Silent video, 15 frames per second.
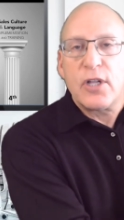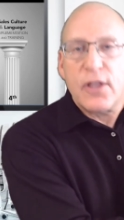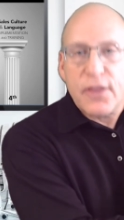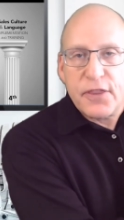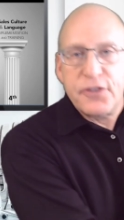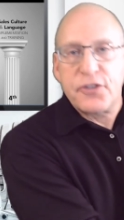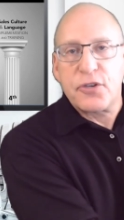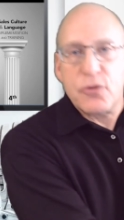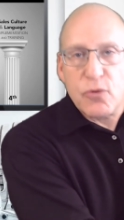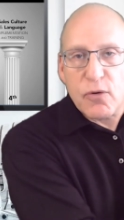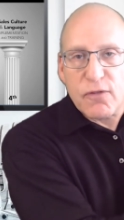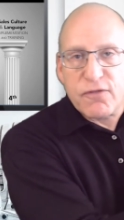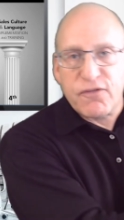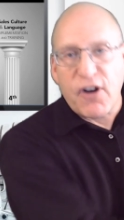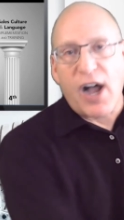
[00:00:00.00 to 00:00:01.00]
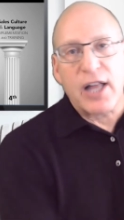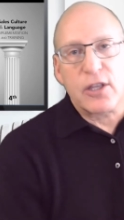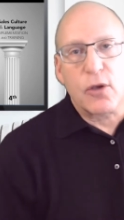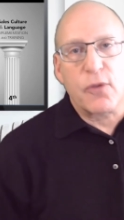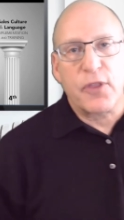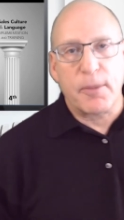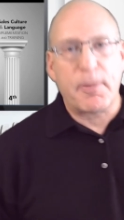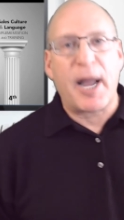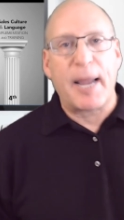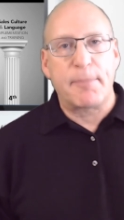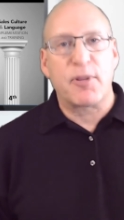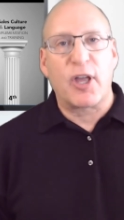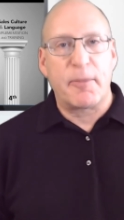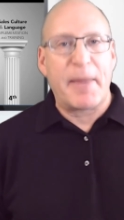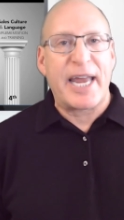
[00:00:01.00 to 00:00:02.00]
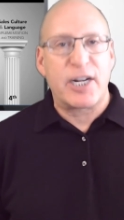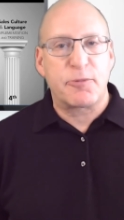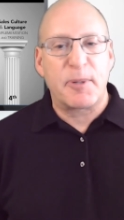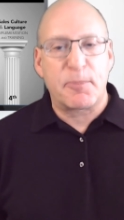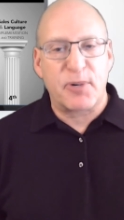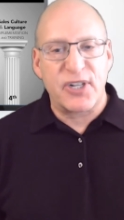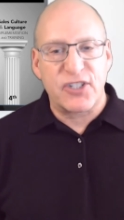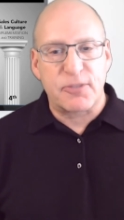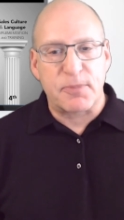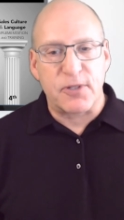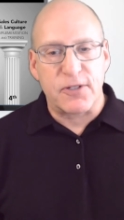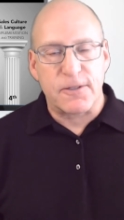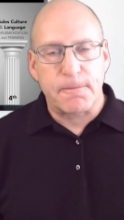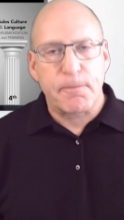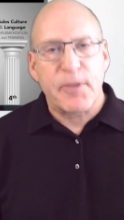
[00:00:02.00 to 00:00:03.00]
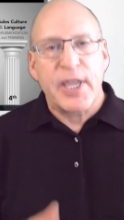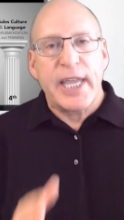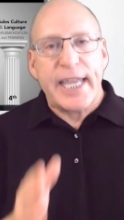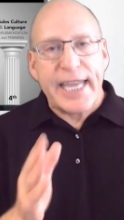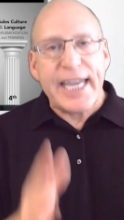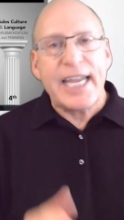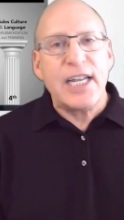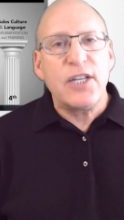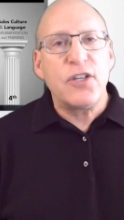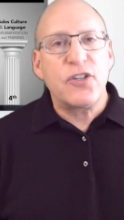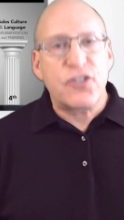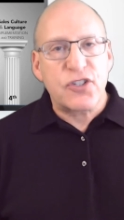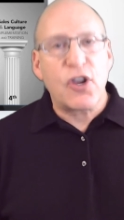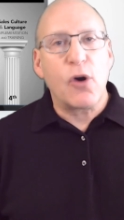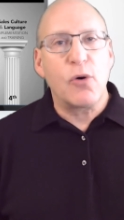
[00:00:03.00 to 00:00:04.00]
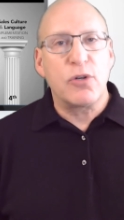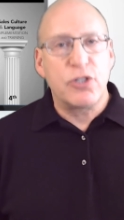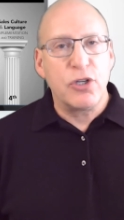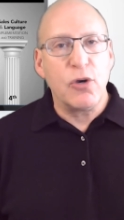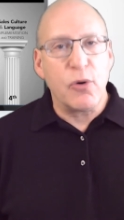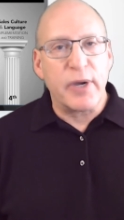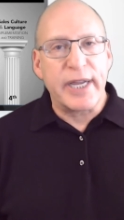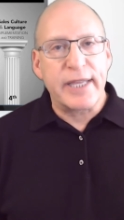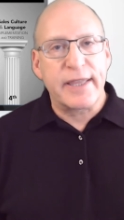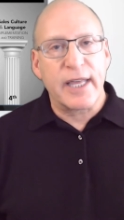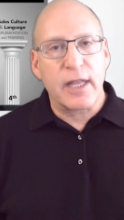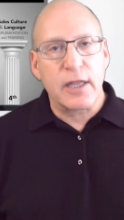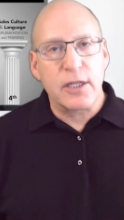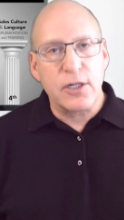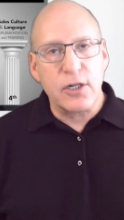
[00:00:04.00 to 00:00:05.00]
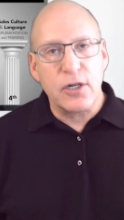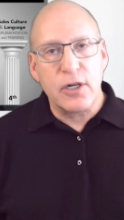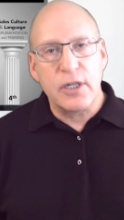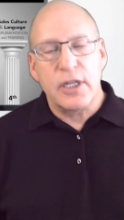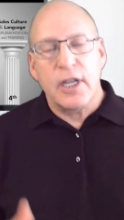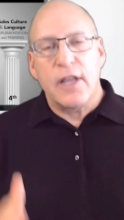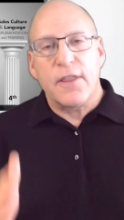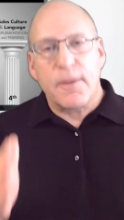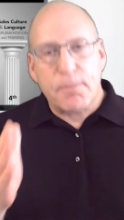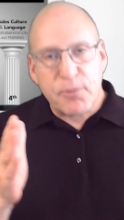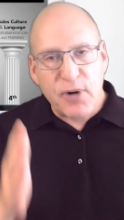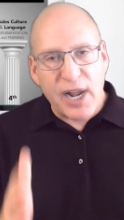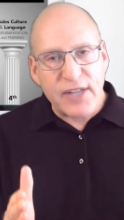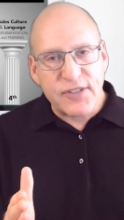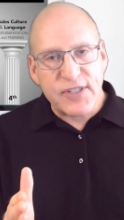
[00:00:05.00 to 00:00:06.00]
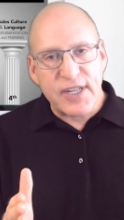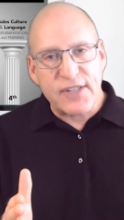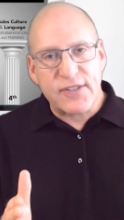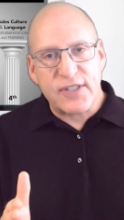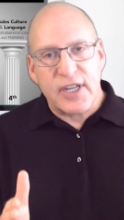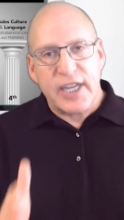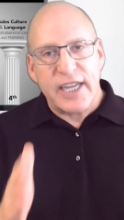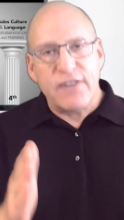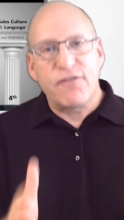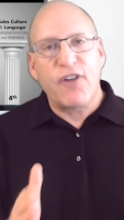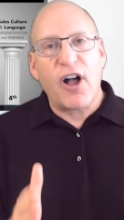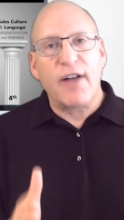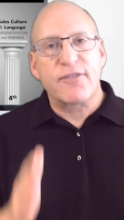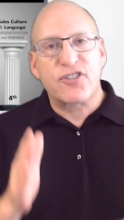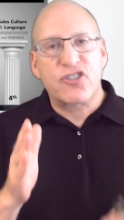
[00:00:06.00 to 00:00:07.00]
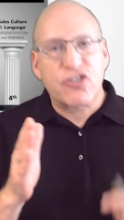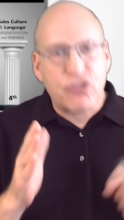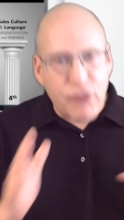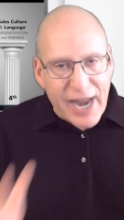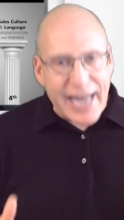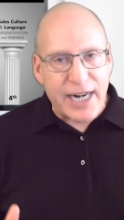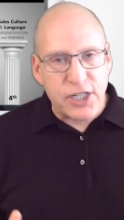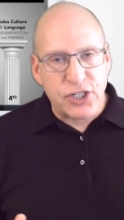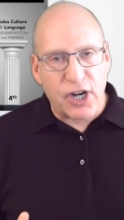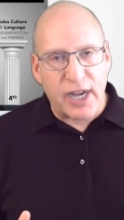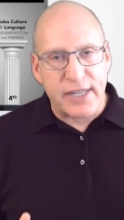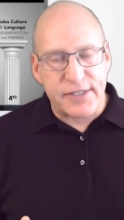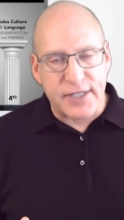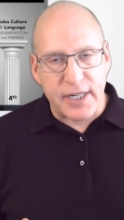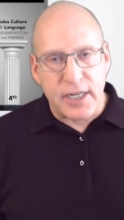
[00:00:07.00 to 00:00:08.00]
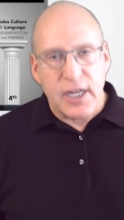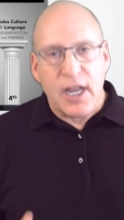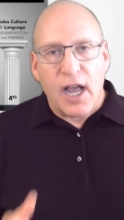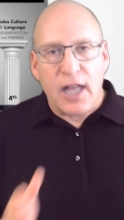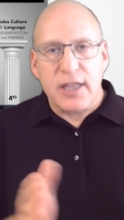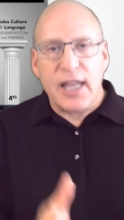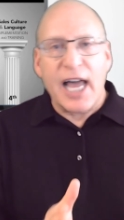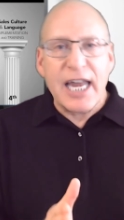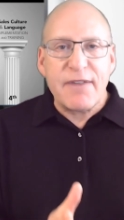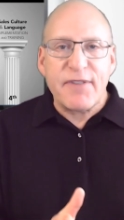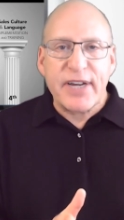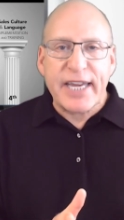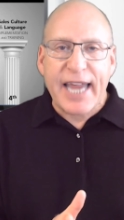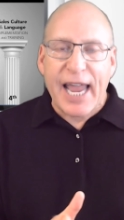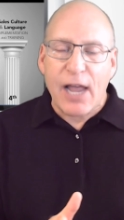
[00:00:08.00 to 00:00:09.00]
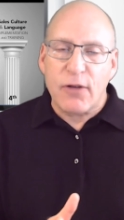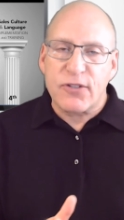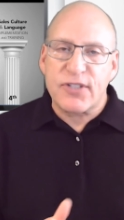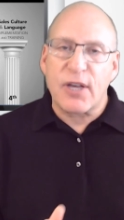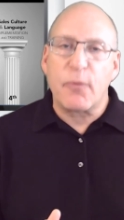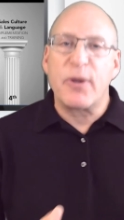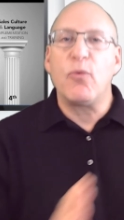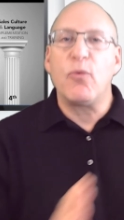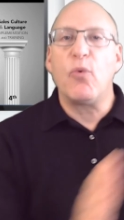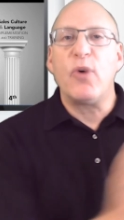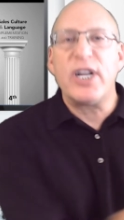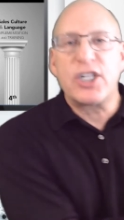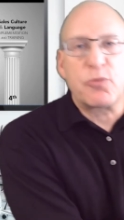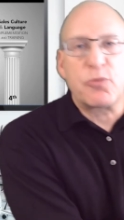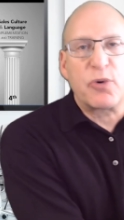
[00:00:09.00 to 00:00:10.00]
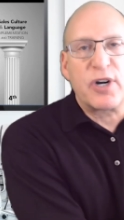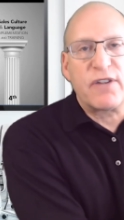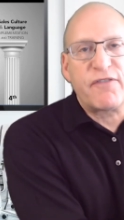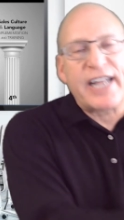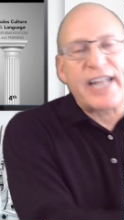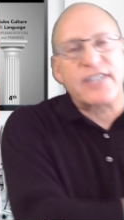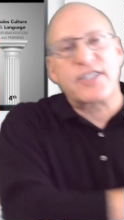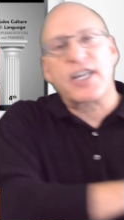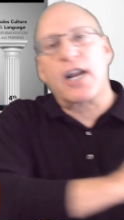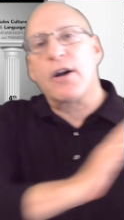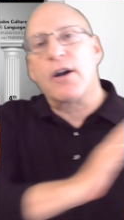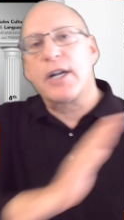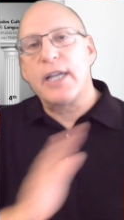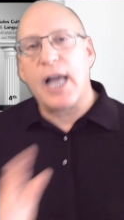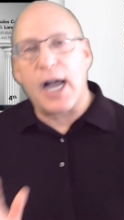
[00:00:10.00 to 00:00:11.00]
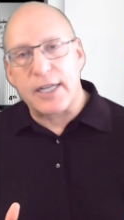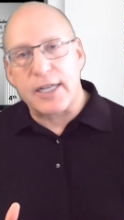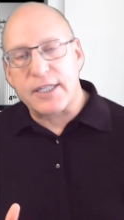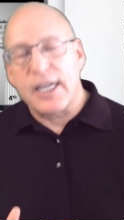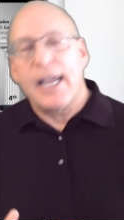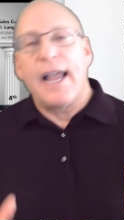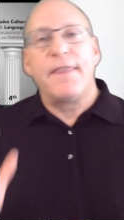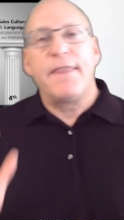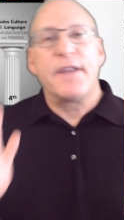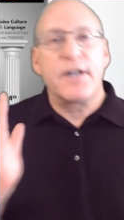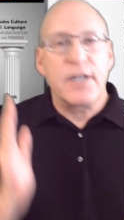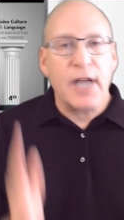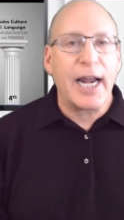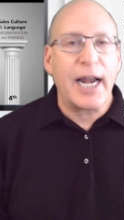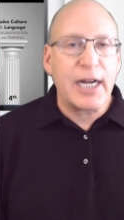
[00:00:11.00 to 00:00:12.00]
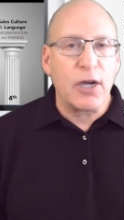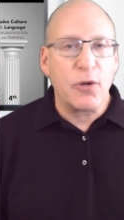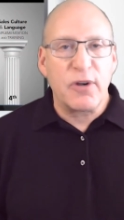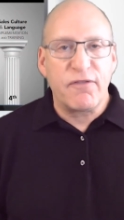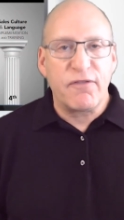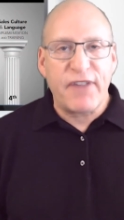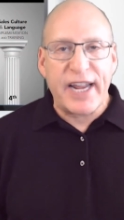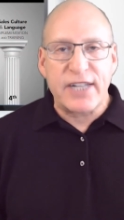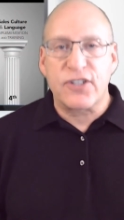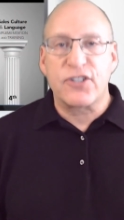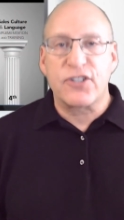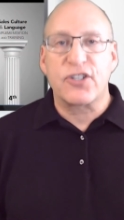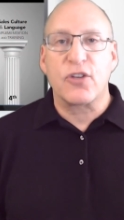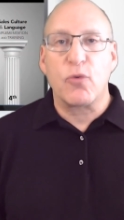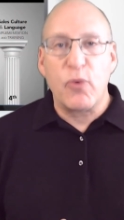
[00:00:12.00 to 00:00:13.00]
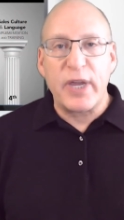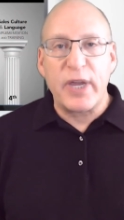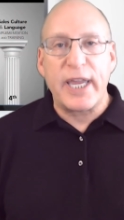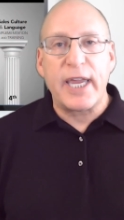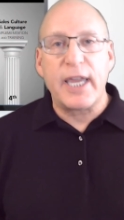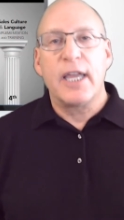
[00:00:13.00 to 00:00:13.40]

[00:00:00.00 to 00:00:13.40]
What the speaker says: to follow the pipeline management principles. In so doing, they'll learn the process involves strategizing. A lot of accounts that we wish were advancing are not, and they're not going to advance until we